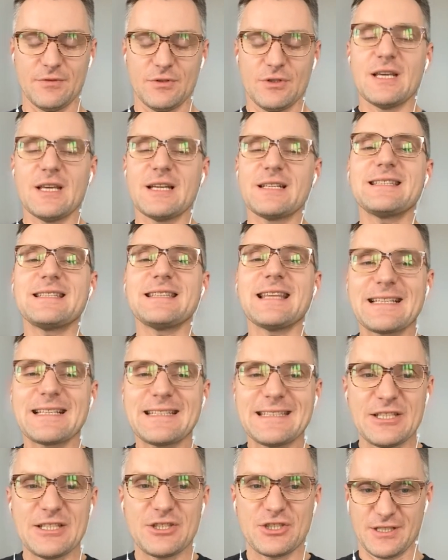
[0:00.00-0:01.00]
Even the
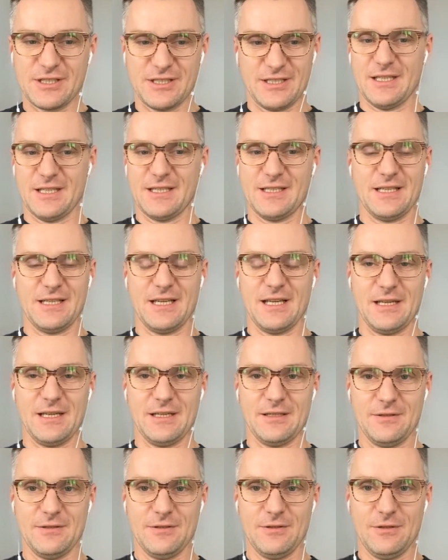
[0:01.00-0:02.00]
tactical goals fell
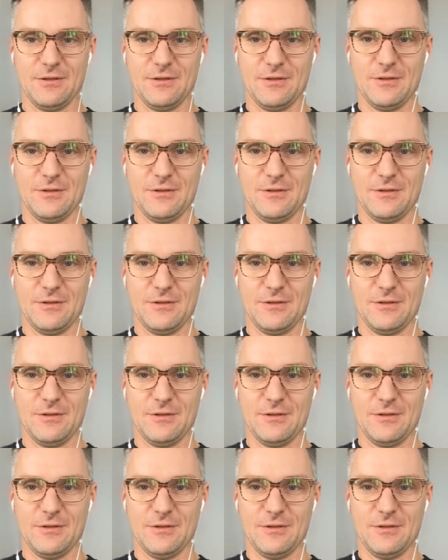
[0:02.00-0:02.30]
short.